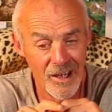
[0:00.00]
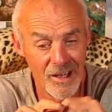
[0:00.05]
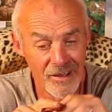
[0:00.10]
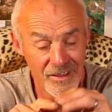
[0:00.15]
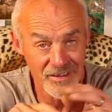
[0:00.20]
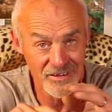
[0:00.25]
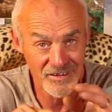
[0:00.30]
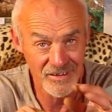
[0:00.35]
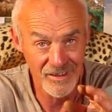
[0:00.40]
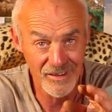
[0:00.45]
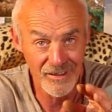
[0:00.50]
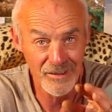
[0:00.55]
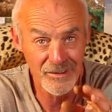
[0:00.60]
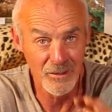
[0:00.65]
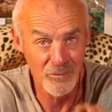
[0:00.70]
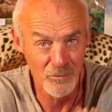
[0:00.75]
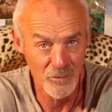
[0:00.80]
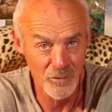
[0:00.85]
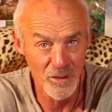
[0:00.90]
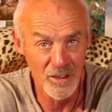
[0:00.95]
they sink
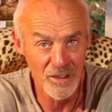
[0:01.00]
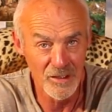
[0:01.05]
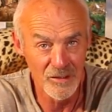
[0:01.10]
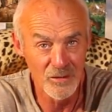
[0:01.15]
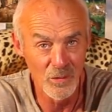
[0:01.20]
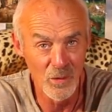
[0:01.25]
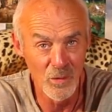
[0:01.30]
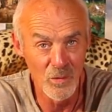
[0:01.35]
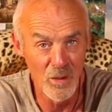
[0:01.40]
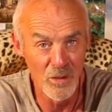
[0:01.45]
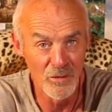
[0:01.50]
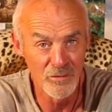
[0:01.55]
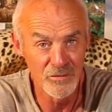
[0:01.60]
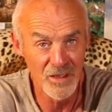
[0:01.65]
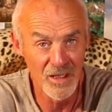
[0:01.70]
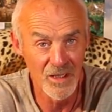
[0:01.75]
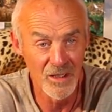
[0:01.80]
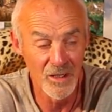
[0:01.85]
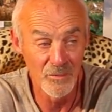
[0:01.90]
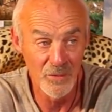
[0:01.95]
differently to a
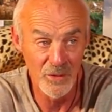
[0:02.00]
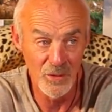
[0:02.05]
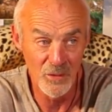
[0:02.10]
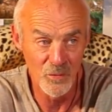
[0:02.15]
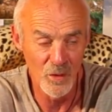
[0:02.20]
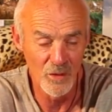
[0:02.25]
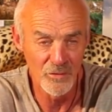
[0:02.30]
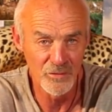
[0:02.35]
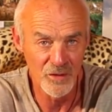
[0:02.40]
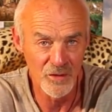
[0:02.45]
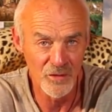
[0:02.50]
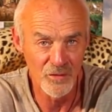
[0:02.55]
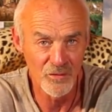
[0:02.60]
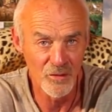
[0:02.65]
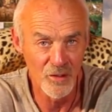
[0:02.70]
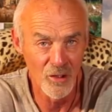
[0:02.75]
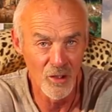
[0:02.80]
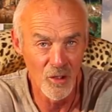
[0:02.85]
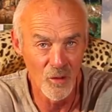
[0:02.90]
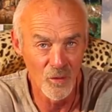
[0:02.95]
wafter. I've been on wafters
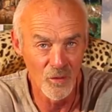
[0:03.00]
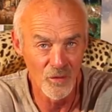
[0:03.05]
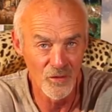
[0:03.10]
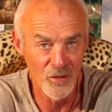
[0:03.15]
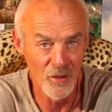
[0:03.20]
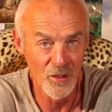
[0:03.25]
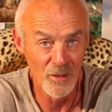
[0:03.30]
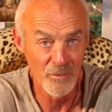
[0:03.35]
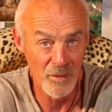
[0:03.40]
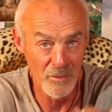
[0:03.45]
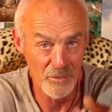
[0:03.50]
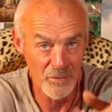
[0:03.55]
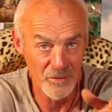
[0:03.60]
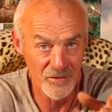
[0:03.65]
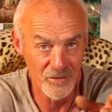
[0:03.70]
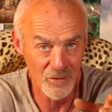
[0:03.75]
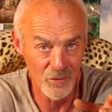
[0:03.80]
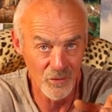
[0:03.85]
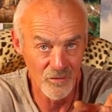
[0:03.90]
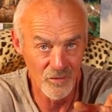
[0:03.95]
for a long time, up
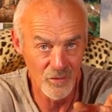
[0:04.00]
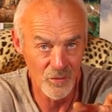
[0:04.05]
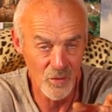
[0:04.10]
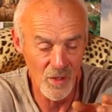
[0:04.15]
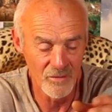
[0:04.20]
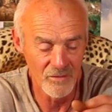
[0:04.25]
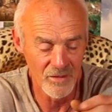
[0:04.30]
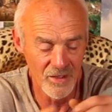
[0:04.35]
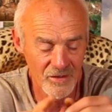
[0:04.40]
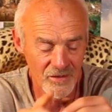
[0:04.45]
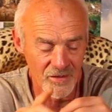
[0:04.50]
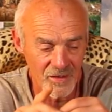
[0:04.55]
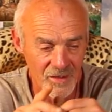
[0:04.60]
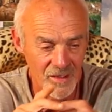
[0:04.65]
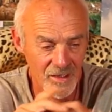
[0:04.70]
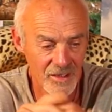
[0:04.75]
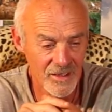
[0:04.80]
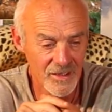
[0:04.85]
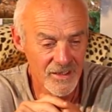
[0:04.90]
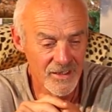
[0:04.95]
until quite
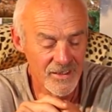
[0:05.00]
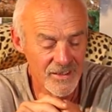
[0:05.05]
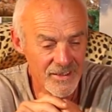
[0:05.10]
recently.